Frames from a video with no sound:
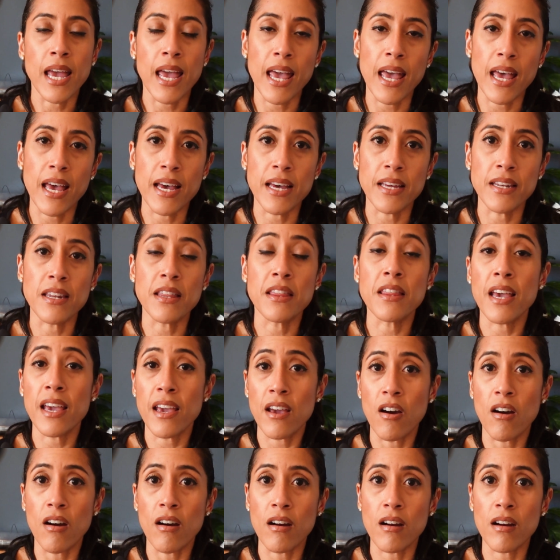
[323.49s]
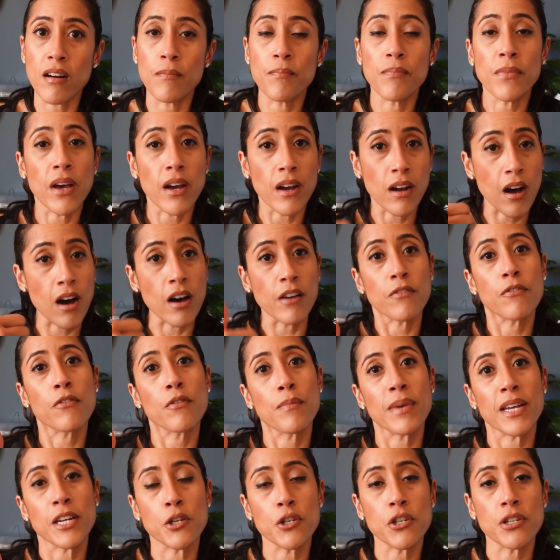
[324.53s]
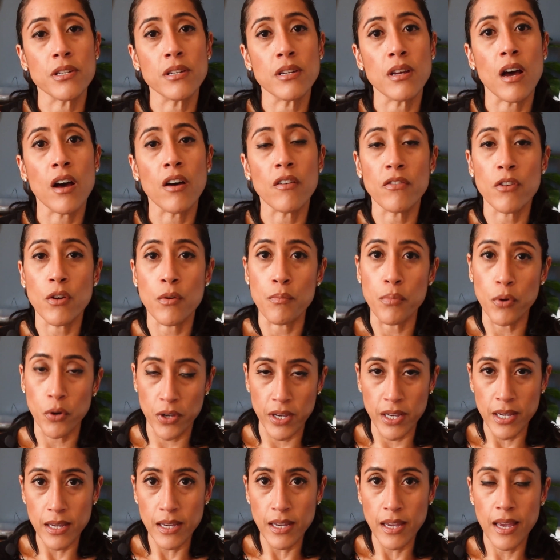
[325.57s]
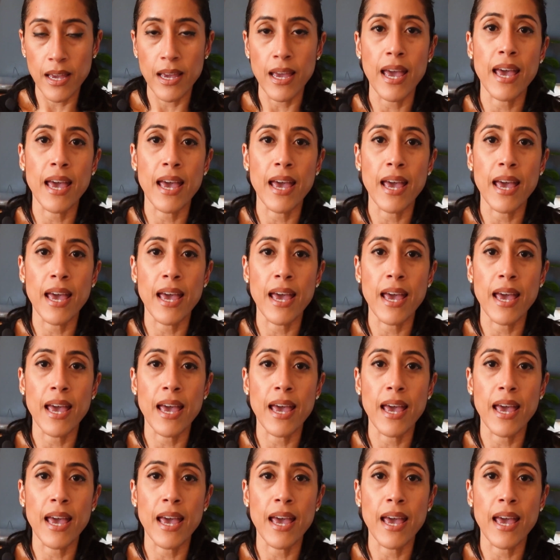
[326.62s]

And they are a confirmation of their booking.